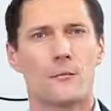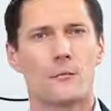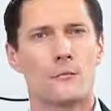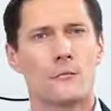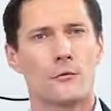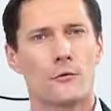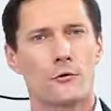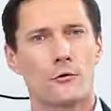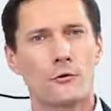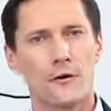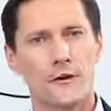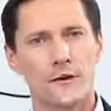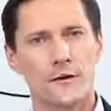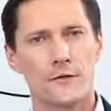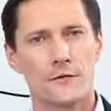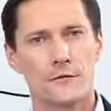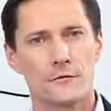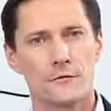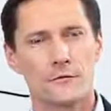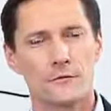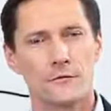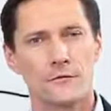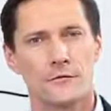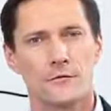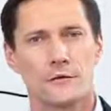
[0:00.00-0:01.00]
poor
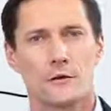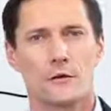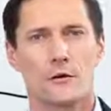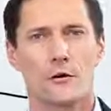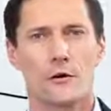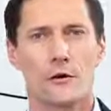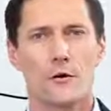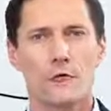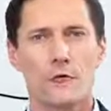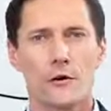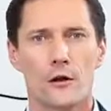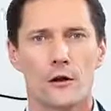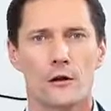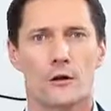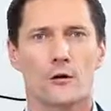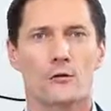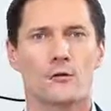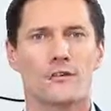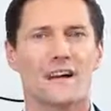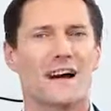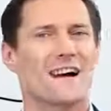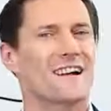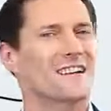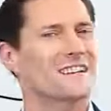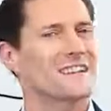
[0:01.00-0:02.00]
use, or
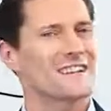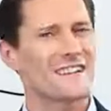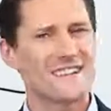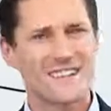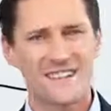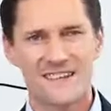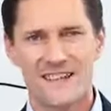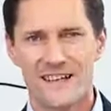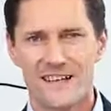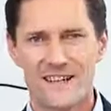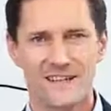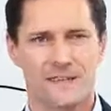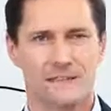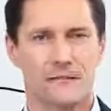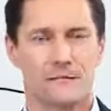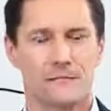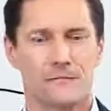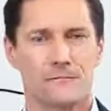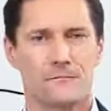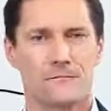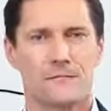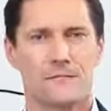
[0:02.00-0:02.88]
overload, are just hidden.